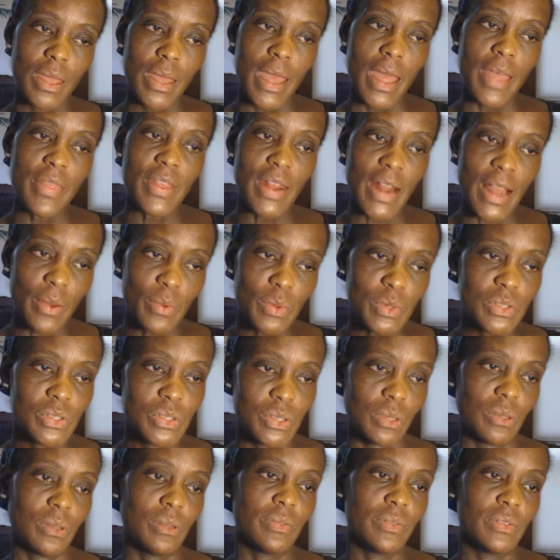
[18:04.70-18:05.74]
And then I was
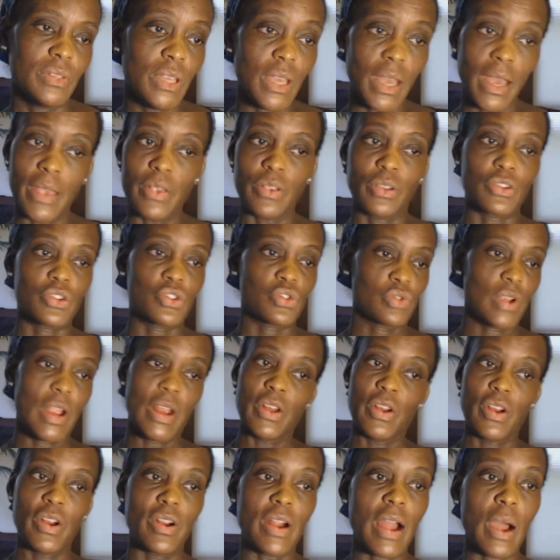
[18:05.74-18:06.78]
told, yeah, you can
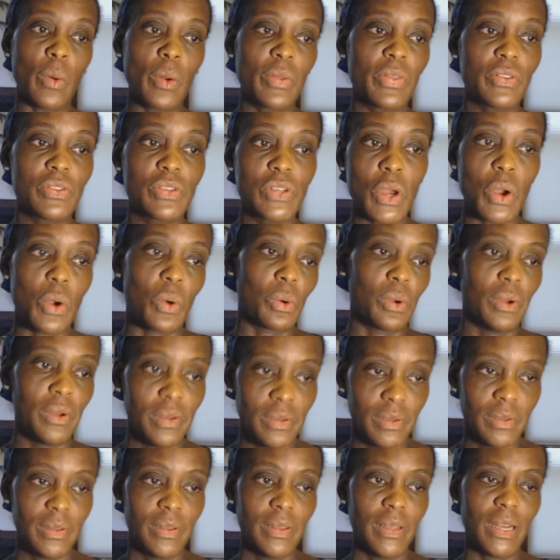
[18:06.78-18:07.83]
straighten your hair out with it too.
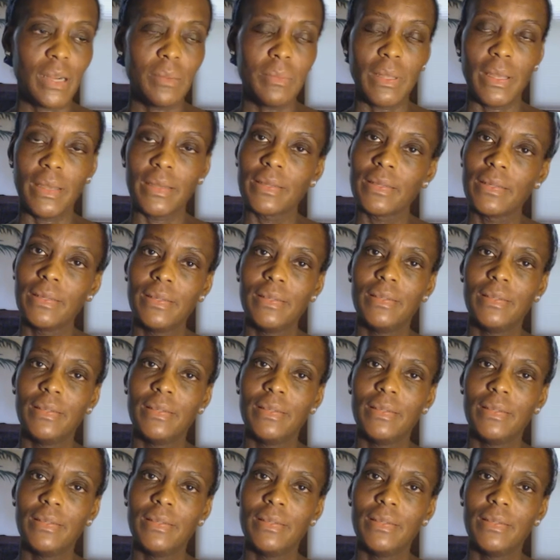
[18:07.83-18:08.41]
And I'm like,